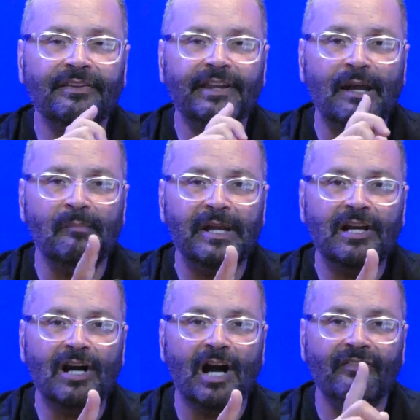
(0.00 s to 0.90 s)
that may
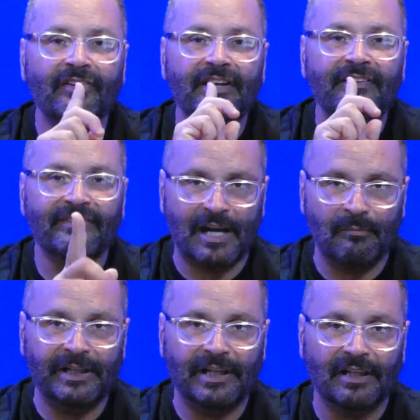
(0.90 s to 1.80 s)
cause
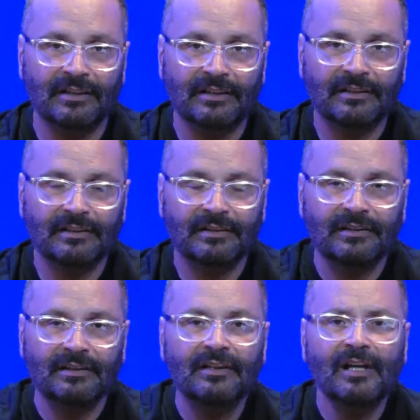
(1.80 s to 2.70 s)
insomnia.
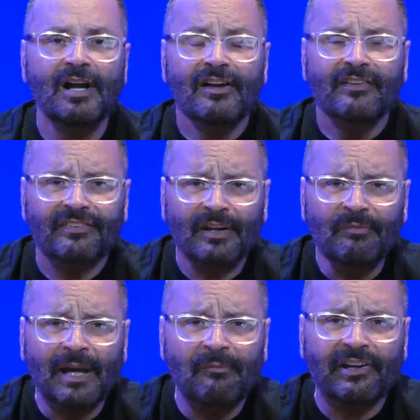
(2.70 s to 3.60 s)

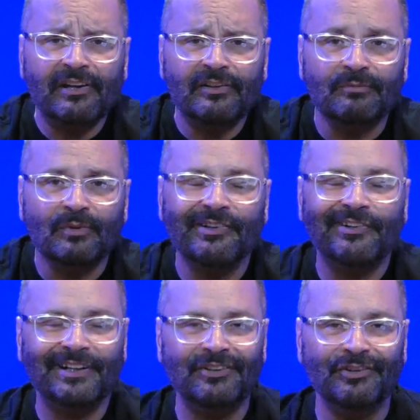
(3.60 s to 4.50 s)
Sometimes I don't, well, no,
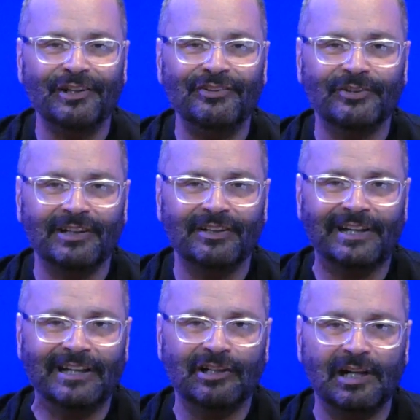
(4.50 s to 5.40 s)
I do. I drink a
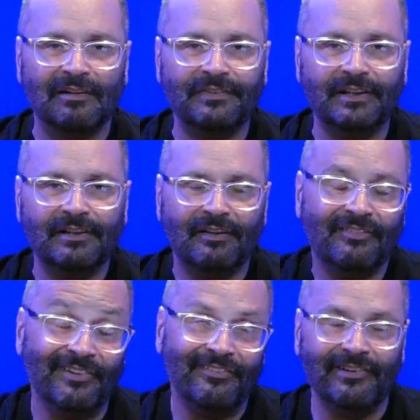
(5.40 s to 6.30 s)
lot of coffee. I was
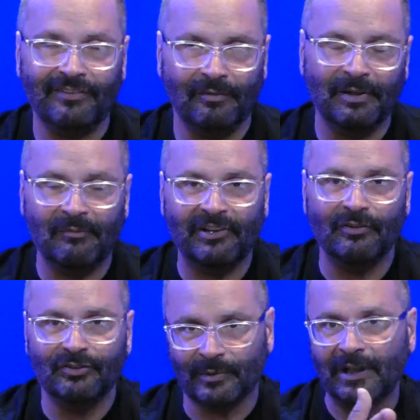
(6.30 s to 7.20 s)
going to say sometimes I
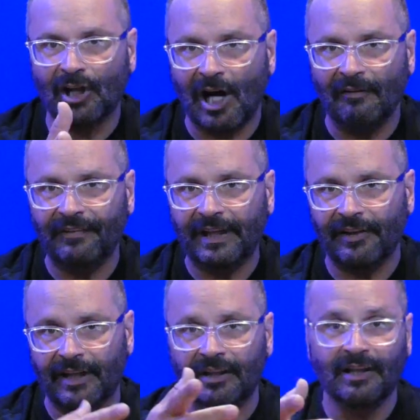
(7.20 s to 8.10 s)
don't drink coffee
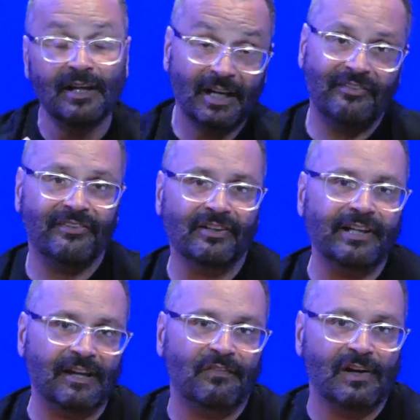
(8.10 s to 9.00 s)
and then I still
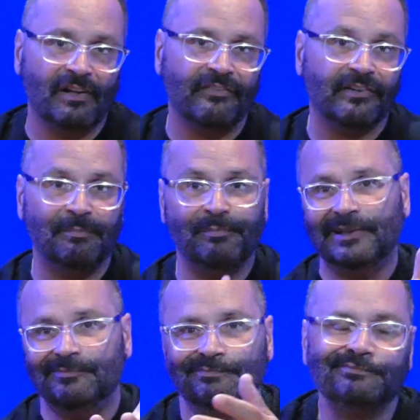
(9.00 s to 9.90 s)
can't fall asleep,
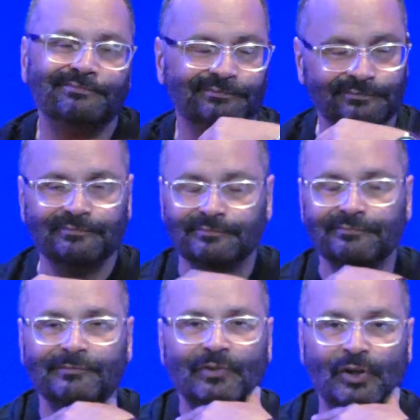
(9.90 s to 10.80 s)
but
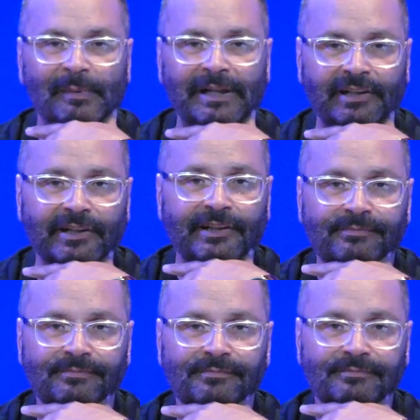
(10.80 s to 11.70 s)
who am I kidding?
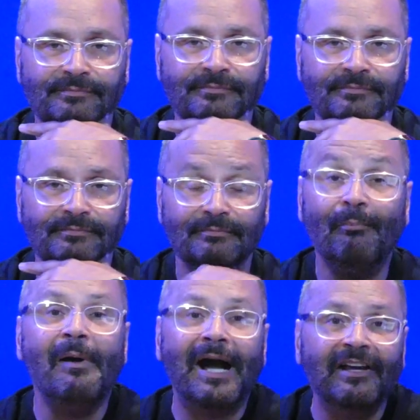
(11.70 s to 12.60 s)

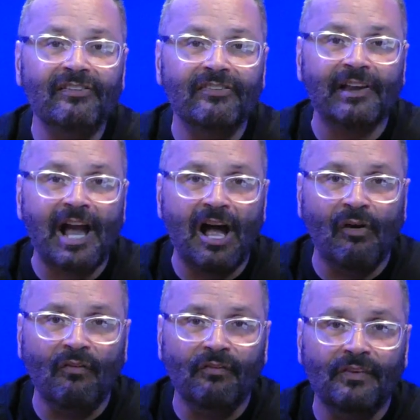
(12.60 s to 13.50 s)

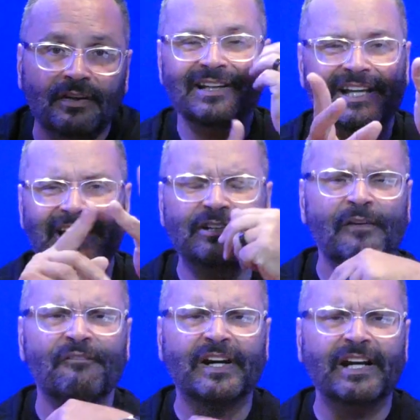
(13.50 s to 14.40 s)
Myself. And
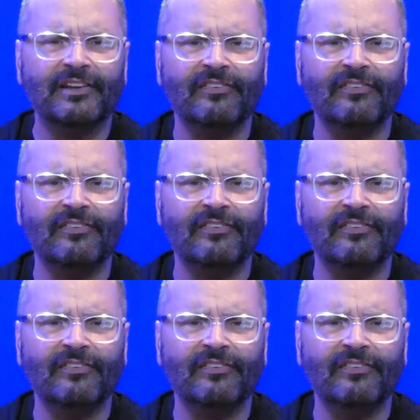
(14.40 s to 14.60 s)
don't forget the